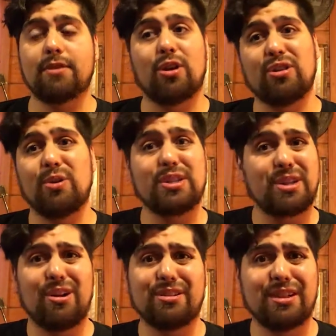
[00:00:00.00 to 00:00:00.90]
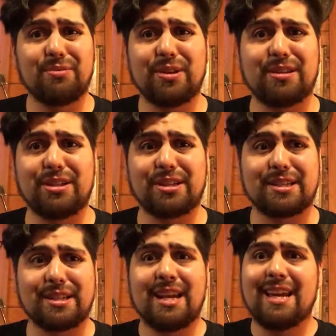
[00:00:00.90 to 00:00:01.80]
although it's all done with
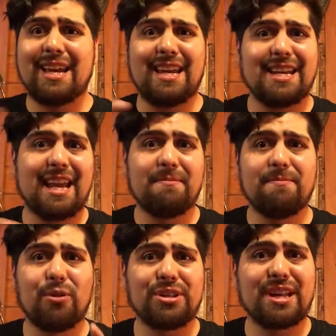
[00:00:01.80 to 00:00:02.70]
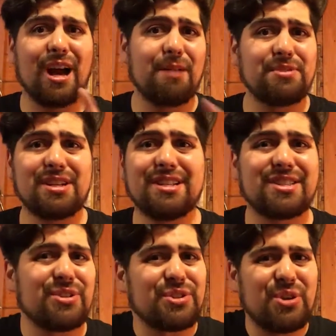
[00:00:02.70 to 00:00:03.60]
just in-game voice options.
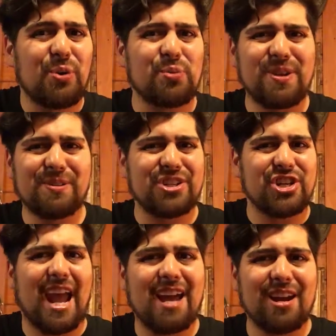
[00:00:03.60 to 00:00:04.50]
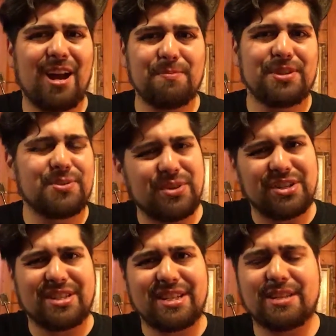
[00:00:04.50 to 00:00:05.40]
There's no real chat options,
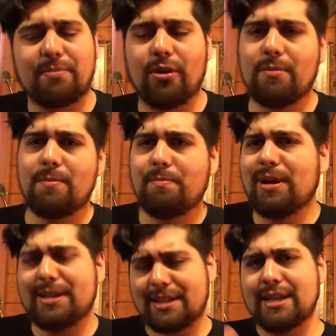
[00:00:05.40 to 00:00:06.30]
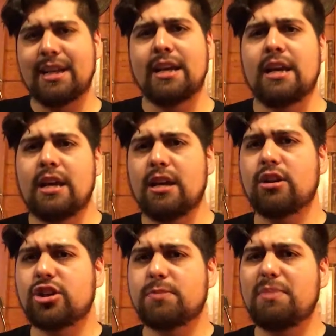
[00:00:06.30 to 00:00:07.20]
which is a disappointment, but you
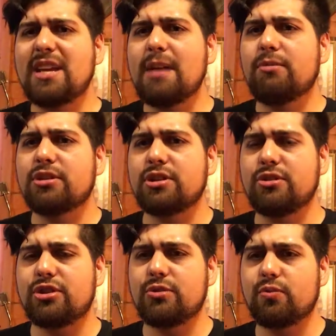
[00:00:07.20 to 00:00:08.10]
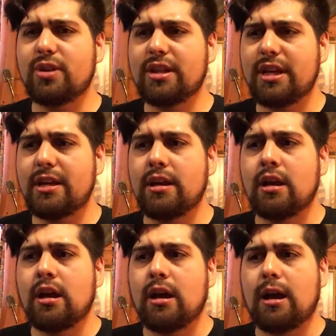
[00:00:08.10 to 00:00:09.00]
know, just being able to really
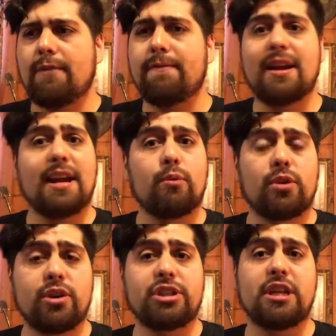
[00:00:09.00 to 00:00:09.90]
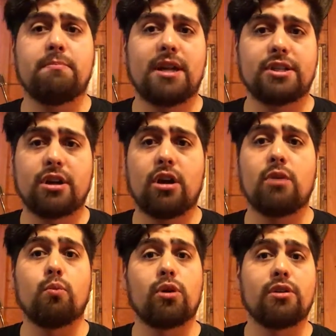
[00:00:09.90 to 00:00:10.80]
find out where your teammates are
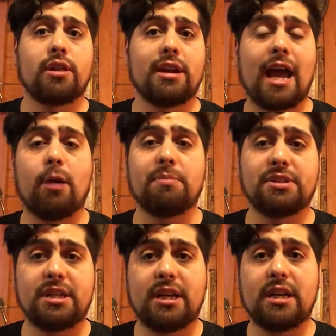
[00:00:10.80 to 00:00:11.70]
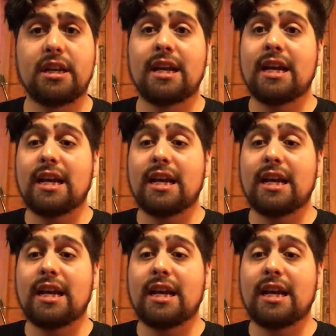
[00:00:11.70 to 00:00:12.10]
and where then help is needed